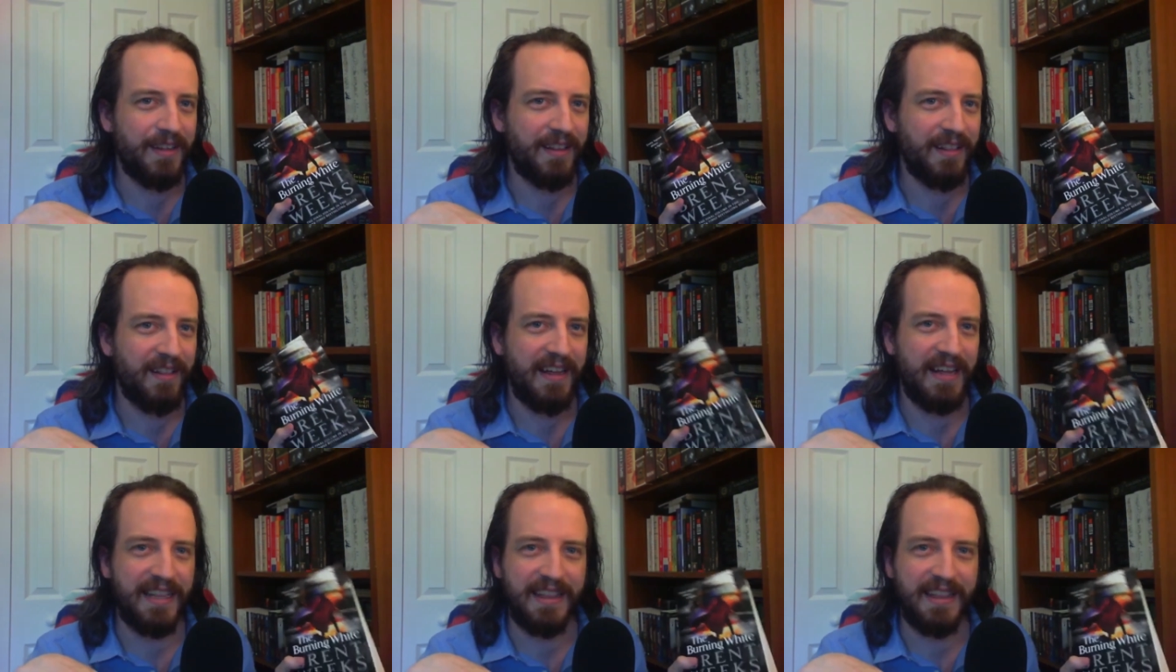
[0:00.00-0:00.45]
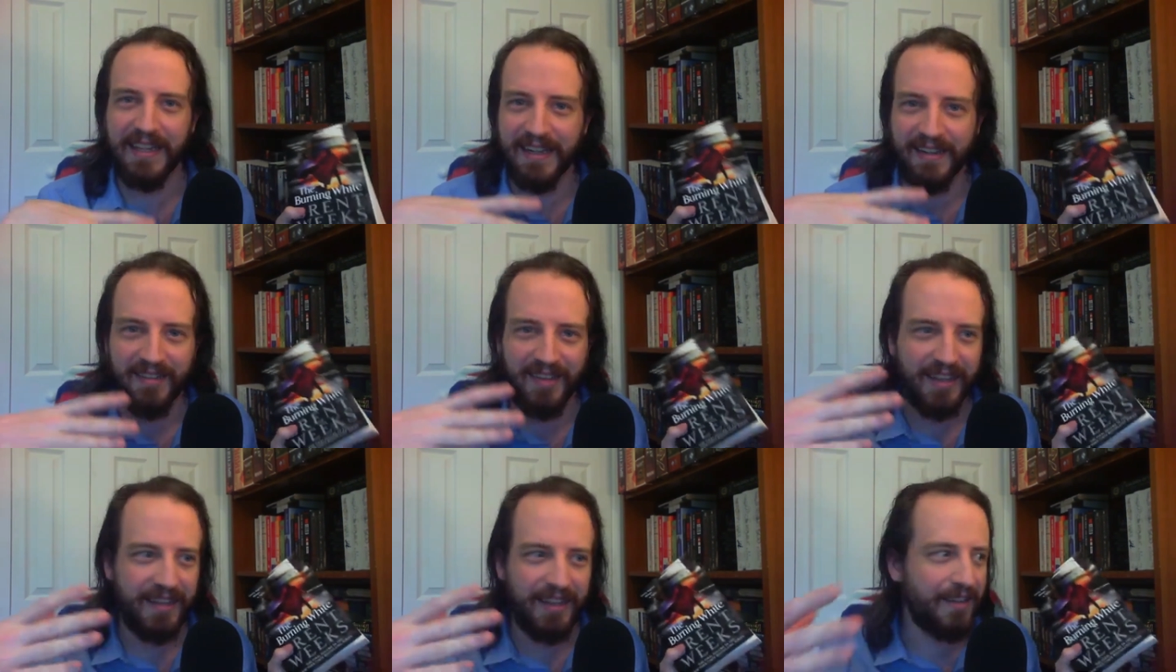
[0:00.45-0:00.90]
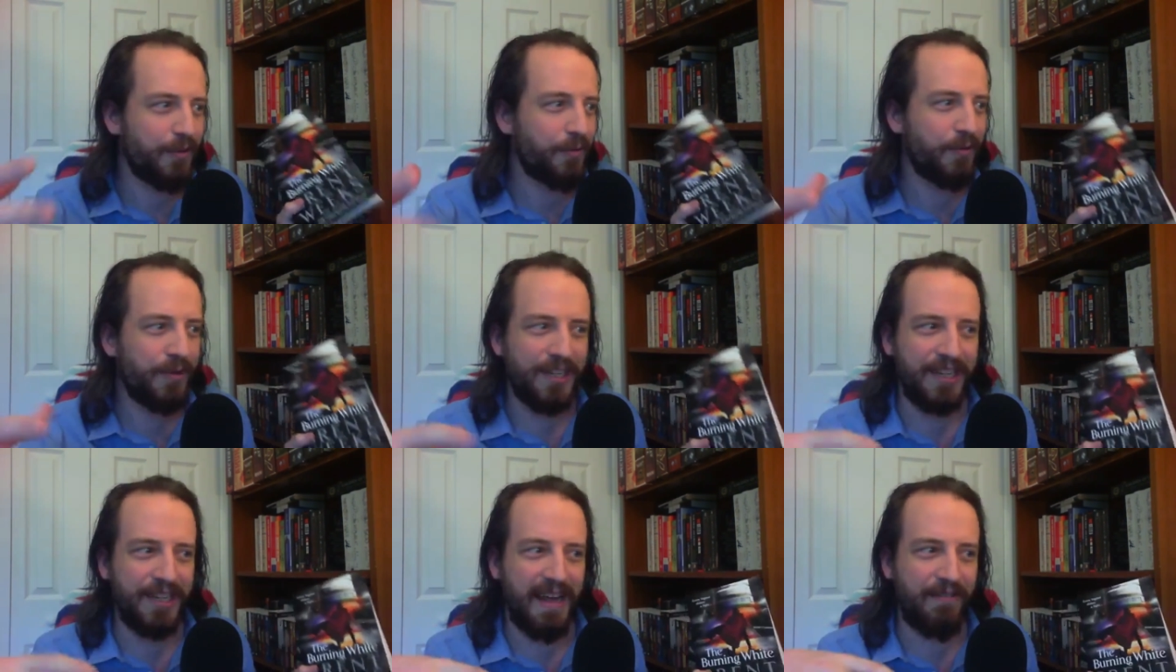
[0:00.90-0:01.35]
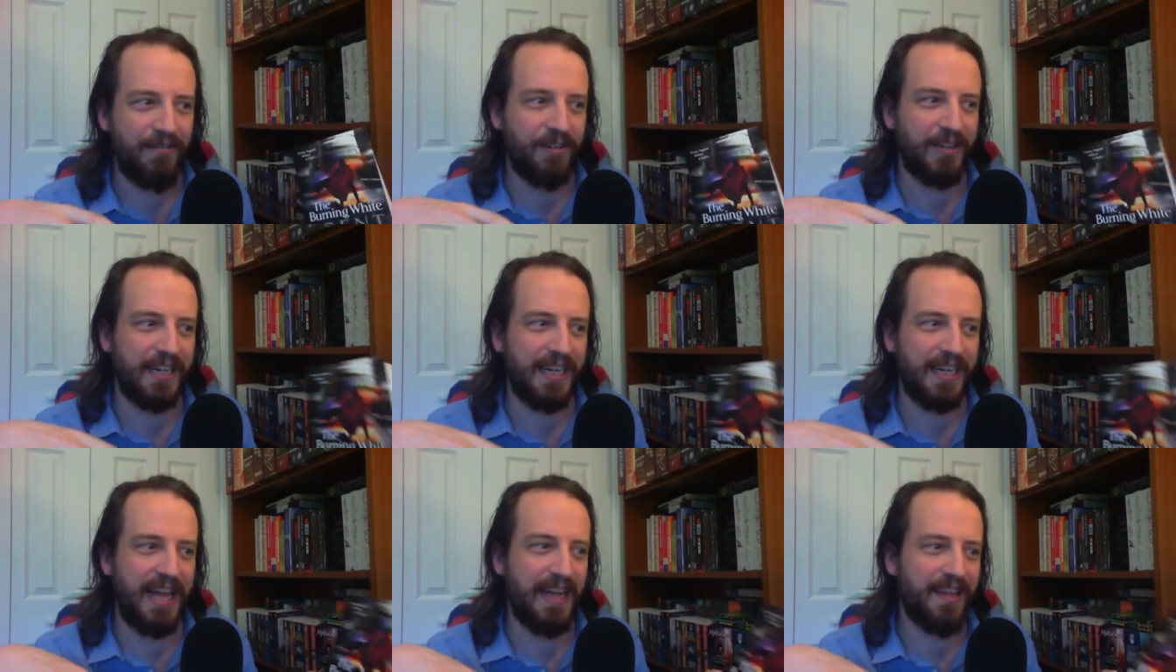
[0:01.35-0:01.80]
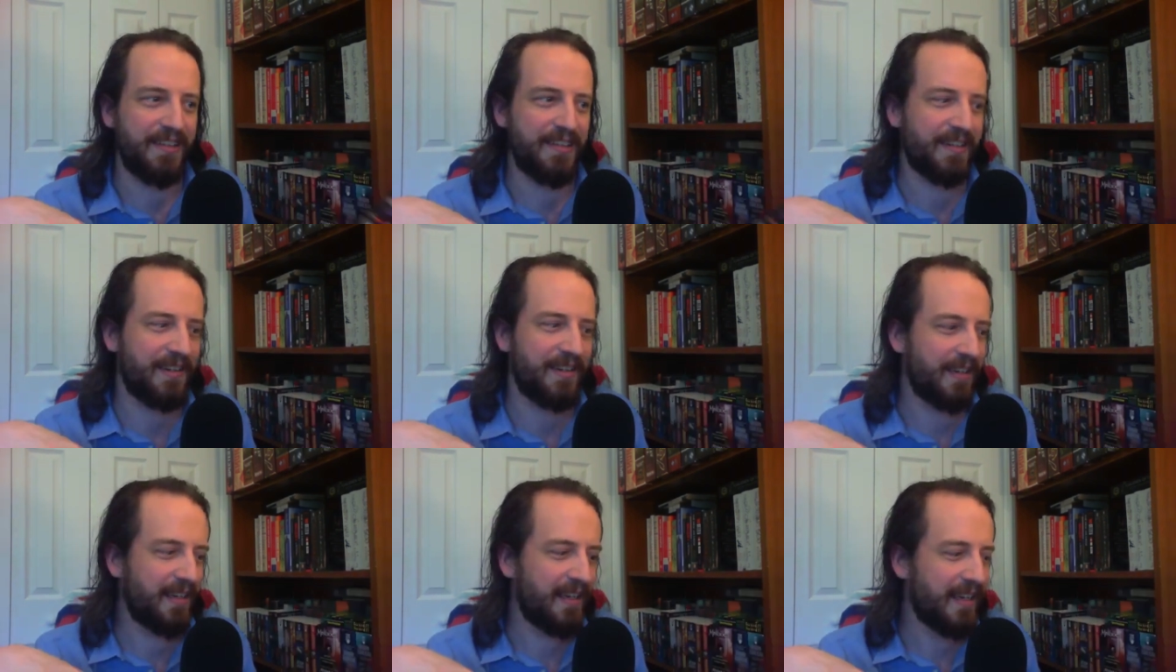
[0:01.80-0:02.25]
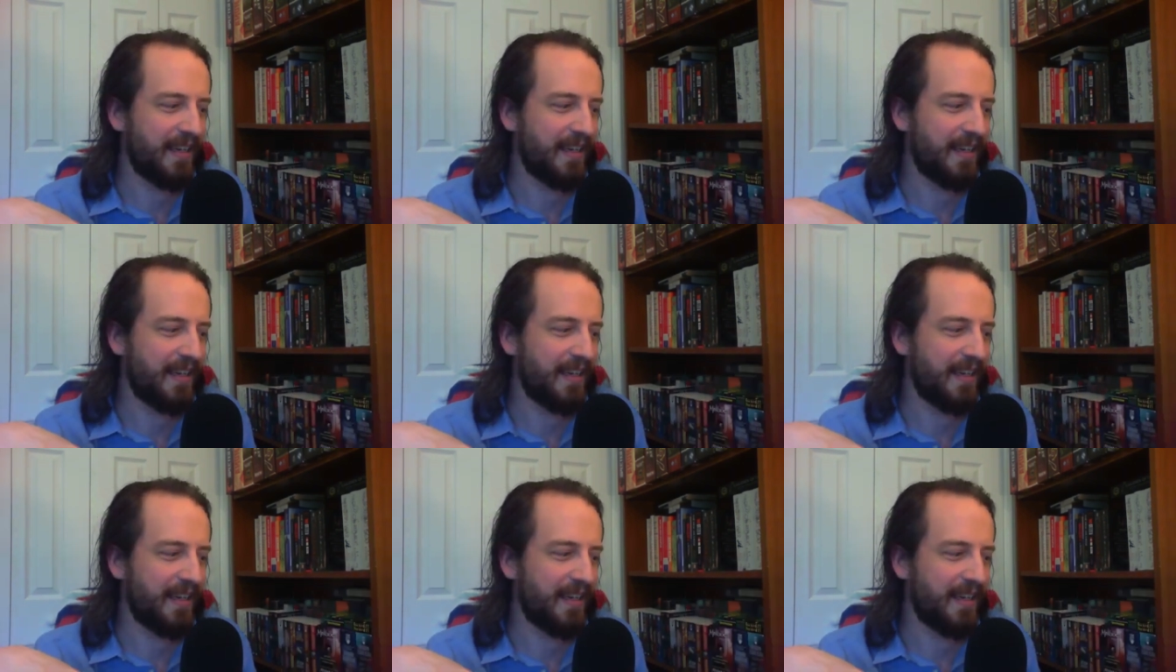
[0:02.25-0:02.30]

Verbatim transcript: like things that you would never guess